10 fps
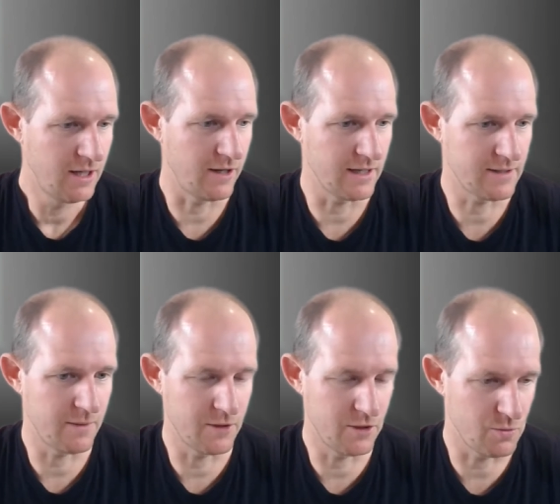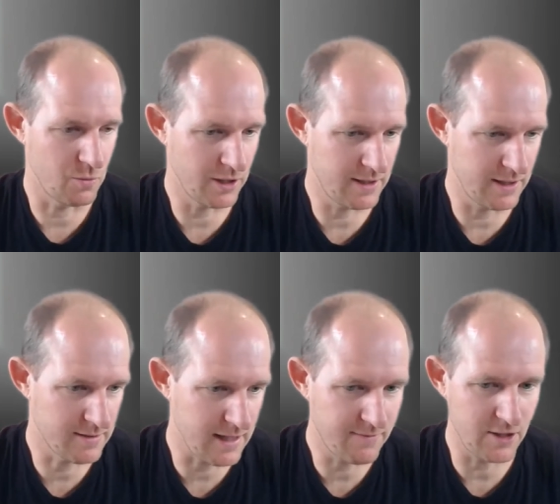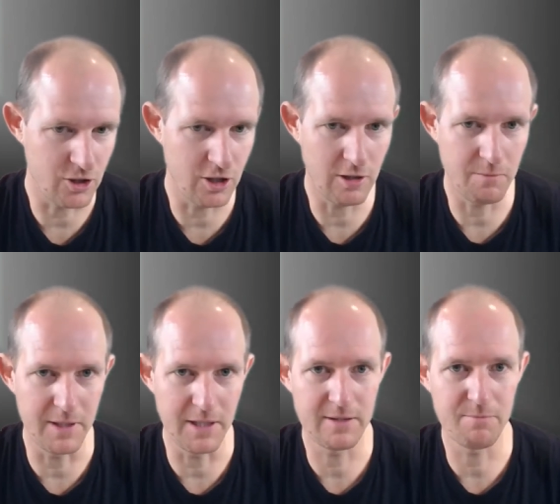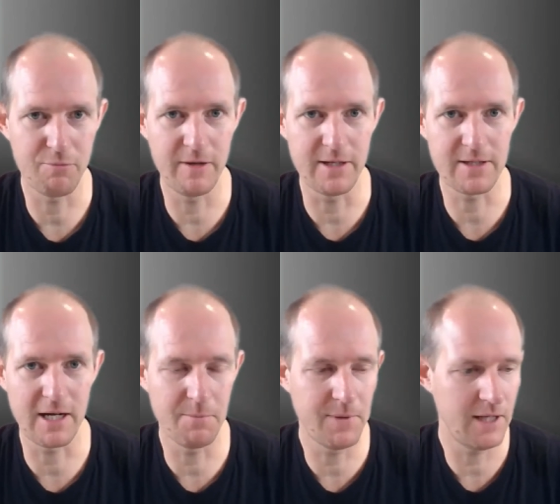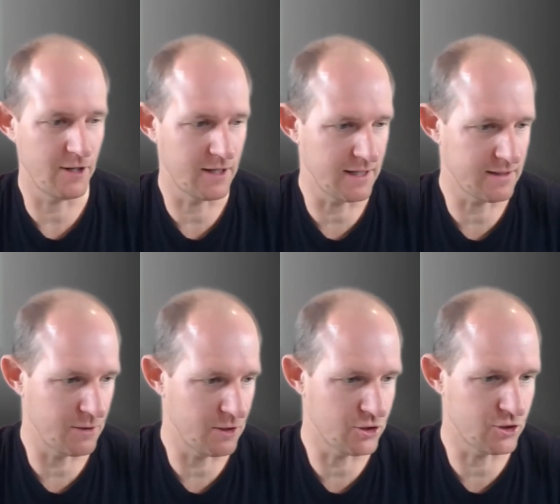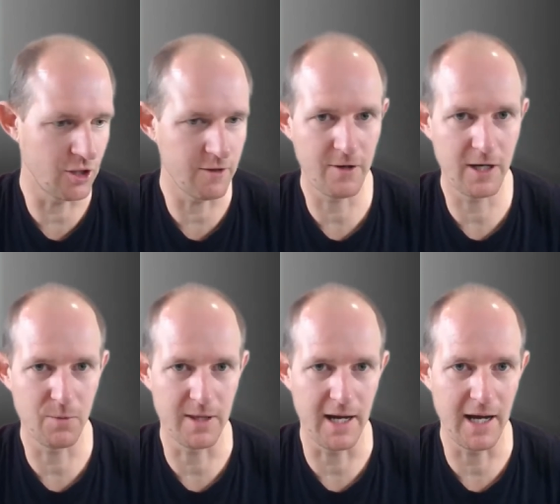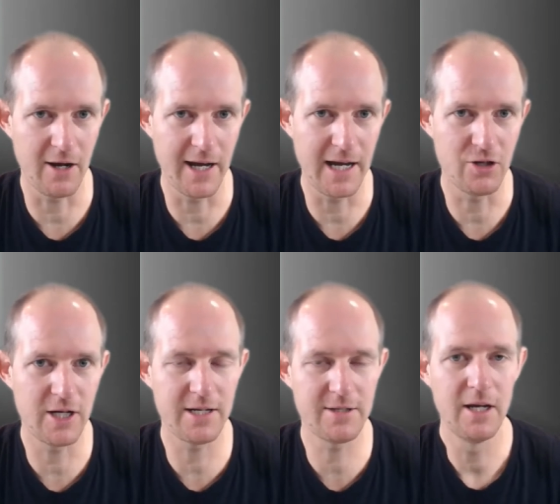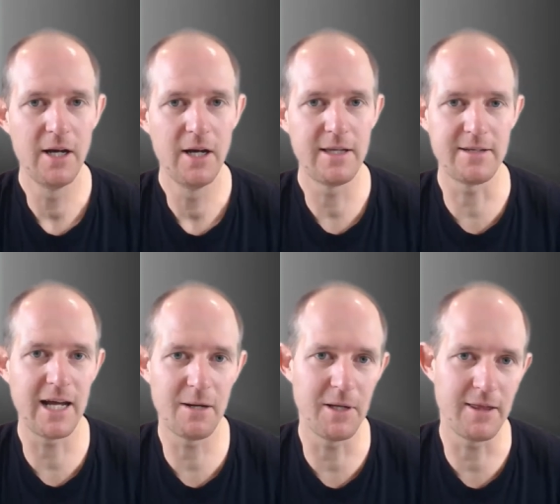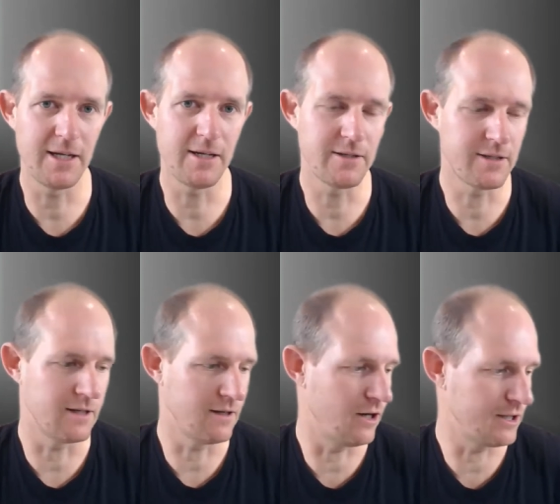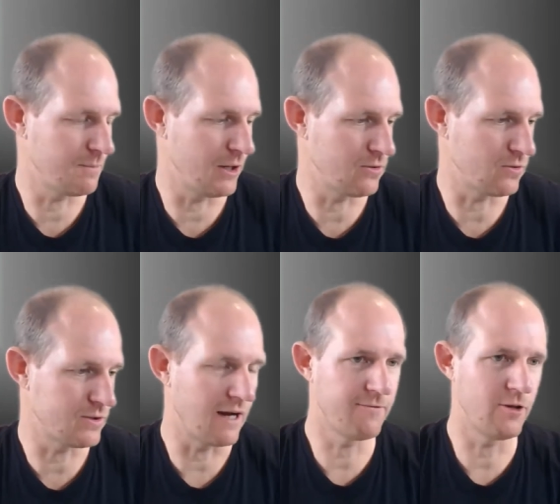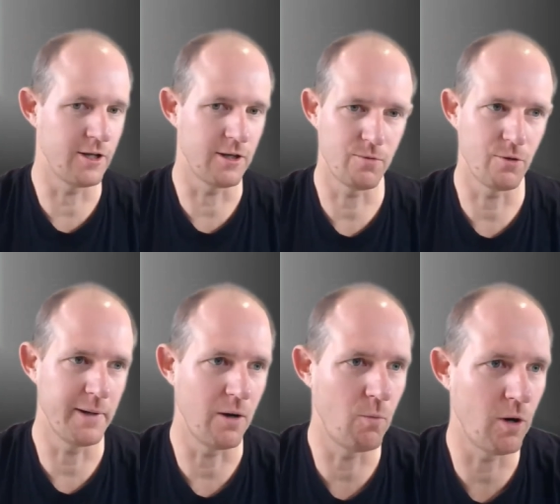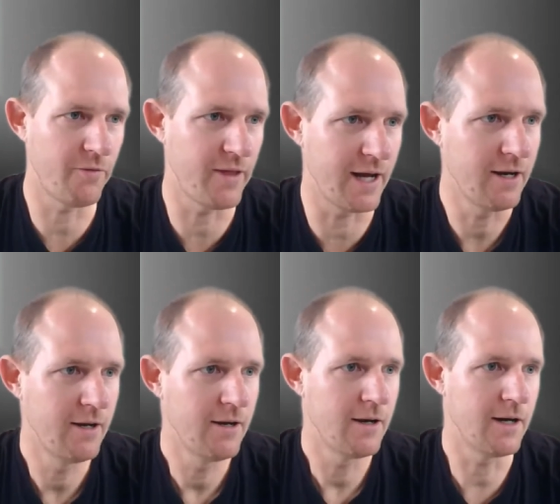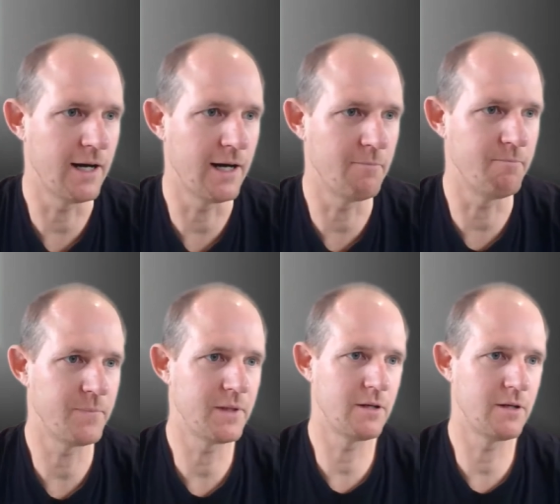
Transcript: if I can get someone who's worked in a safety job in a previous company, if I can get someone who's certified with the AIHS, there's going to be things that I suppose will start floating through about what that um,